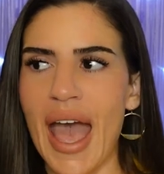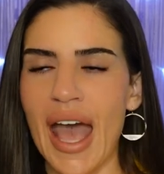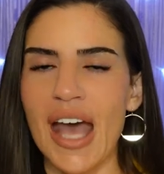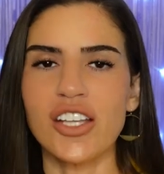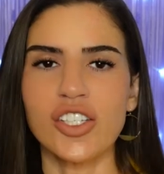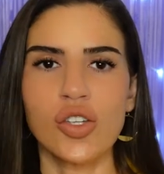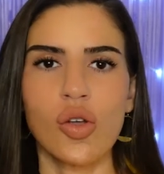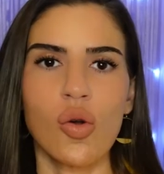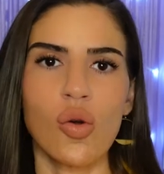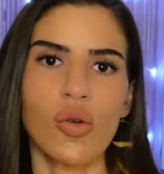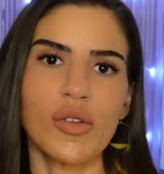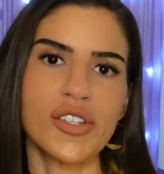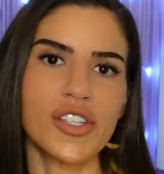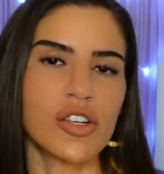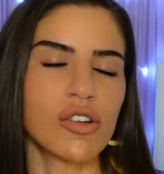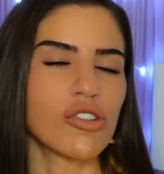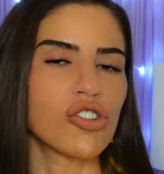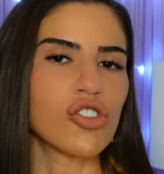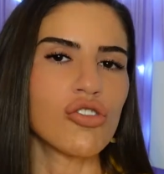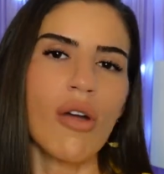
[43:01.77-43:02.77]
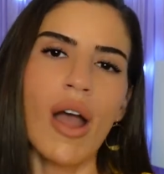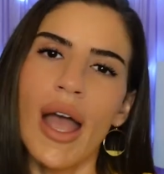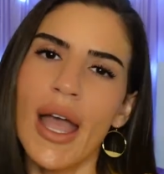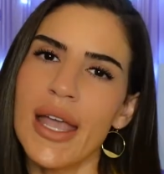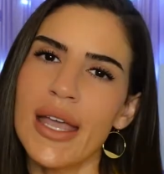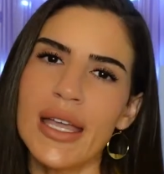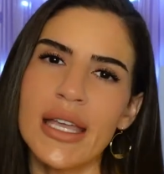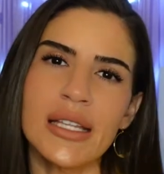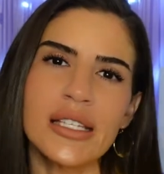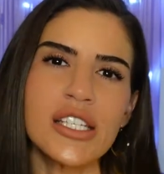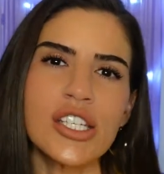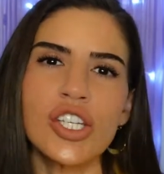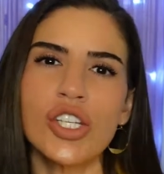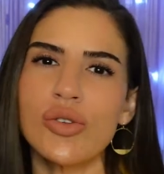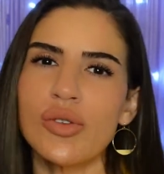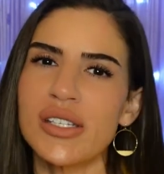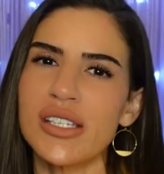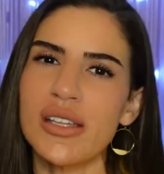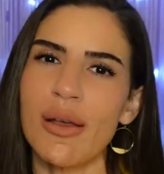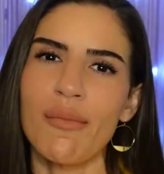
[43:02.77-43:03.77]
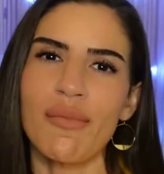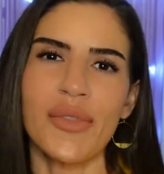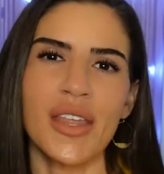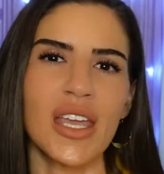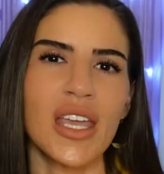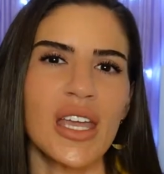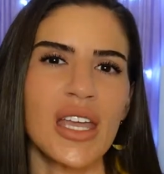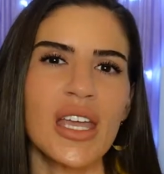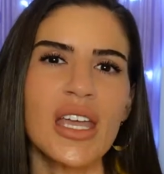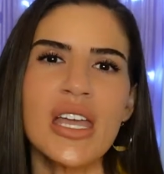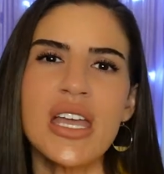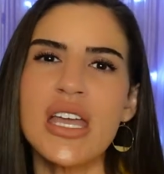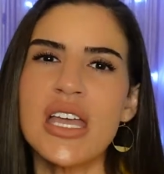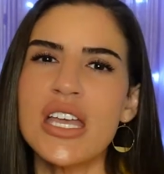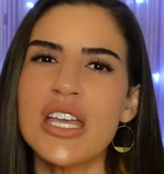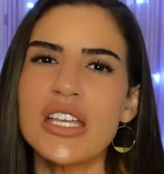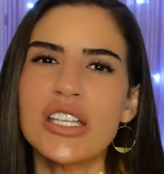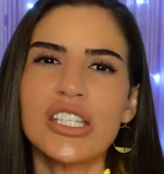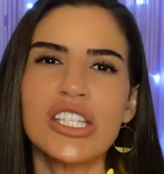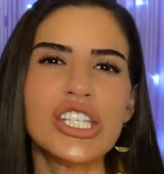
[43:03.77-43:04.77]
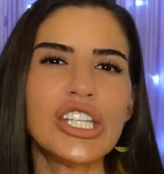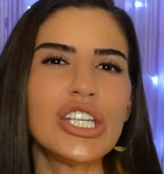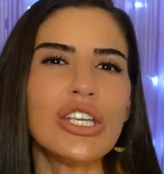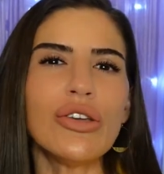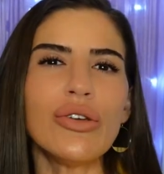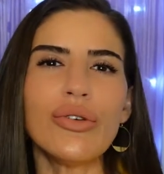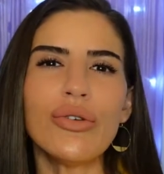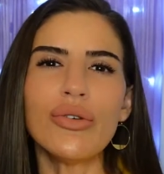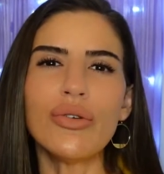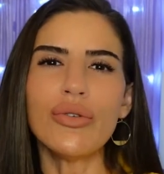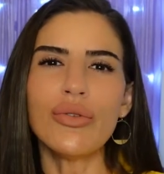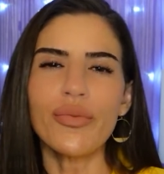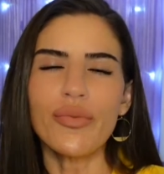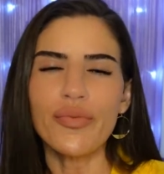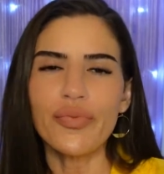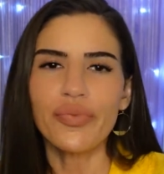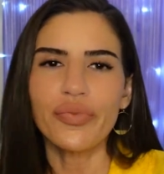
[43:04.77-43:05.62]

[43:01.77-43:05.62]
assholes that are trying to do something to